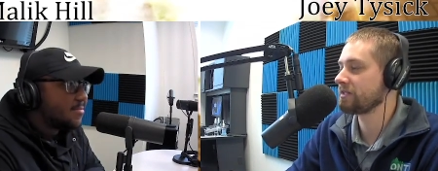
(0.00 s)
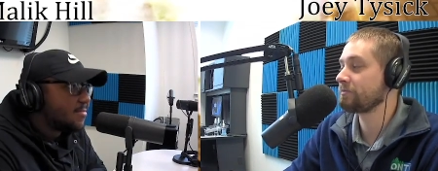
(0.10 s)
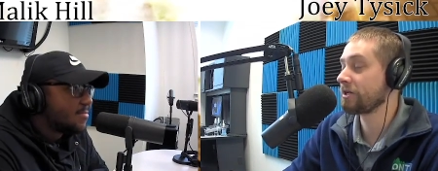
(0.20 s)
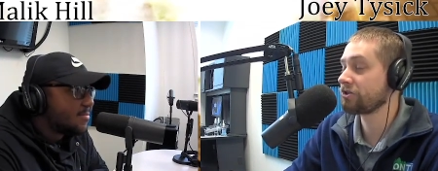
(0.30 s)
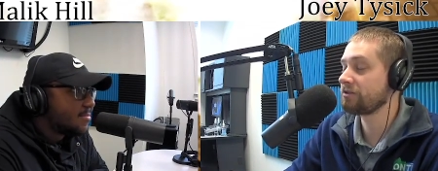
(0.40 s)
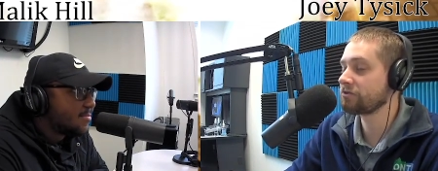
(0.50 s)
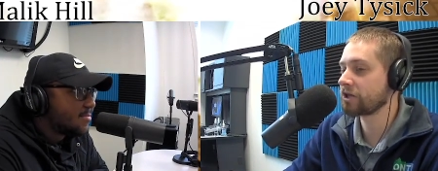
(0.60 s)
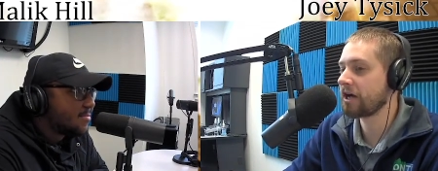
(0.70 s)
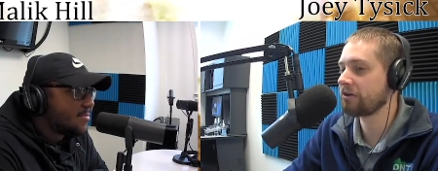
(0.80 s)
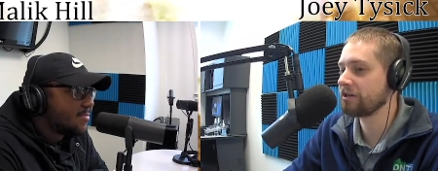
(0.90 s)
Speaker 1: and especially if
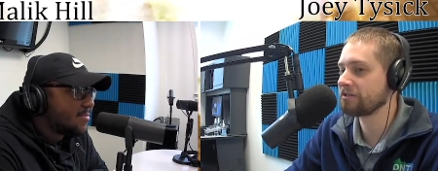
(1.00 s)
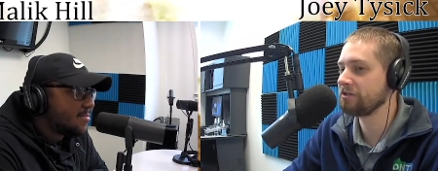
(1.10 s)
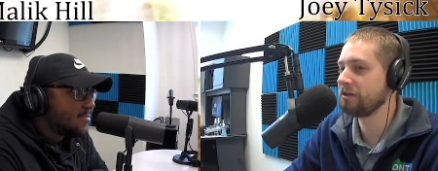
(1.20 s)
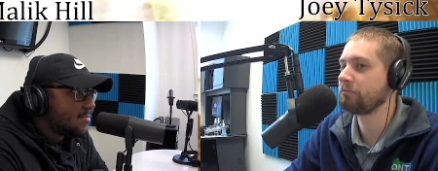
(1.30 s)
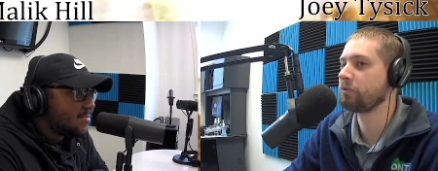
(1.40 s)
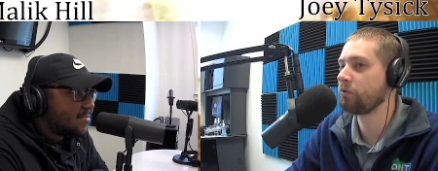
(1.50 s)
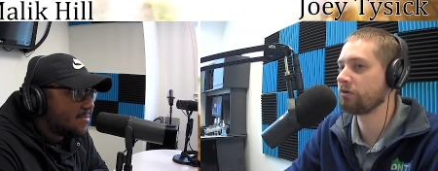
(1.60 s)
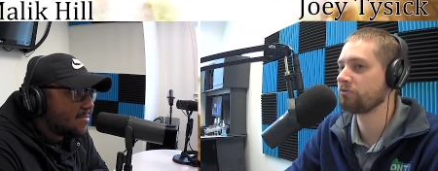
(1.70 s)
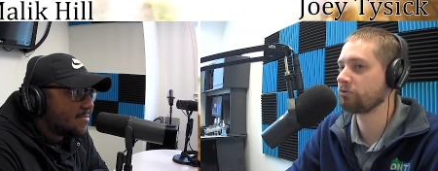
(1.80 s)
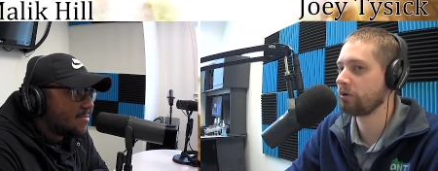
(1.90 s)
Chicago has the number
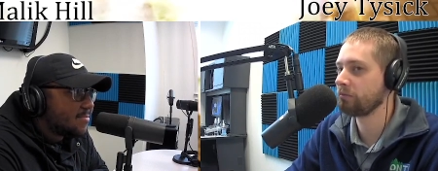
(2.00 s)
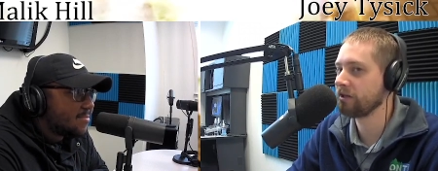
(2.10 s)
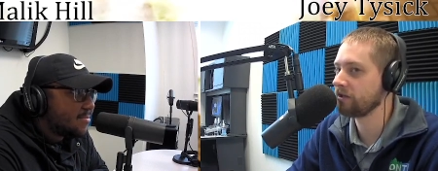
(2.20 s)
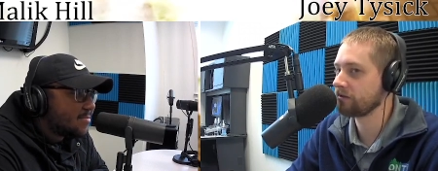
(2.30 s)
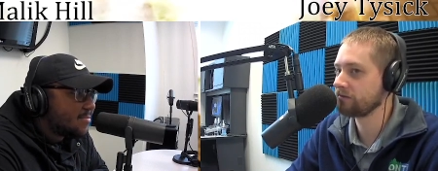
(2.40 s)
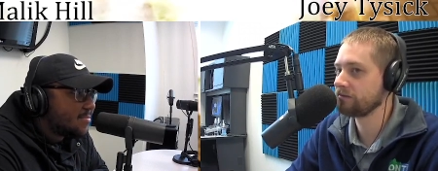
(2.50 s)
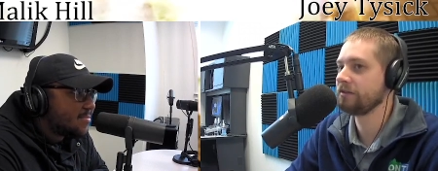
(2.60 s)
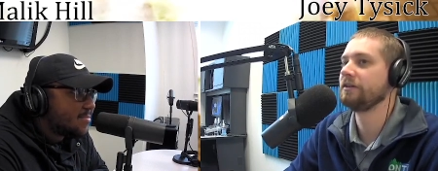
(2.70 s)
one overall pick,